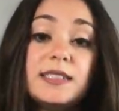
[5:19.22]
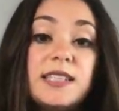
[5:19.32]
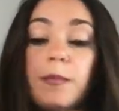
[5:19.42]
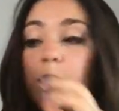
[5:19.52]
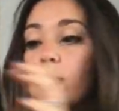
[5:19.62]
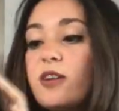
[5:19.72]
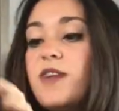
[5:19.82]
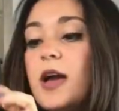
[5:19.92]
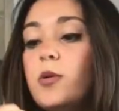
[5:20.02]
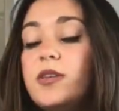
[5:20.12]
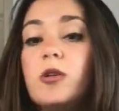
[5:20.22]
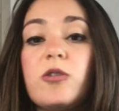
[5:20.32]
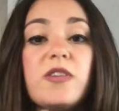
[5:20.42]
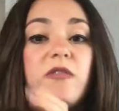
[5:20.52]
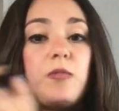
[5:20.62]
Some people are fine with it, or
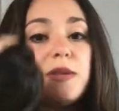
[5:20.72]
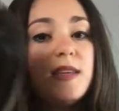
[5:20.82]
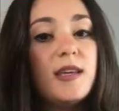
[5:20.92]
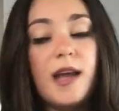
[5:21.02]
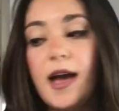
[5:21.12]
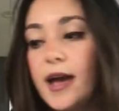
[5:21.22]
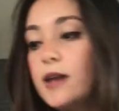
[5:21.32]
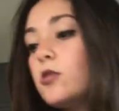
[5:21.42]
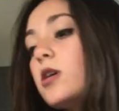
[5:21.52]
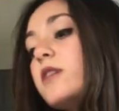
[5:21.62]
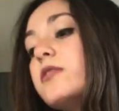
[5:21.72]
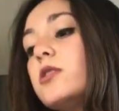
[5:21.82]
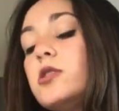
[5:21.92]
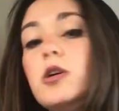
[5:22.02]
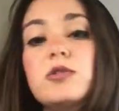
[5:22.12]
if you have a petite head, or if
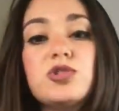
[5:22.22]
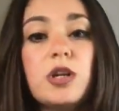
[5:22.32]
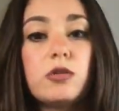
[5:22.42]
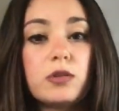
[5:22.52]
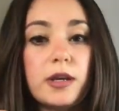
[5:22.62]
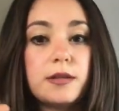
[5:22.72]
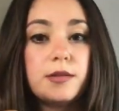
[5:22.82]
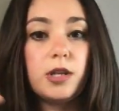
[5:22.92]
you're, you know, in general, like,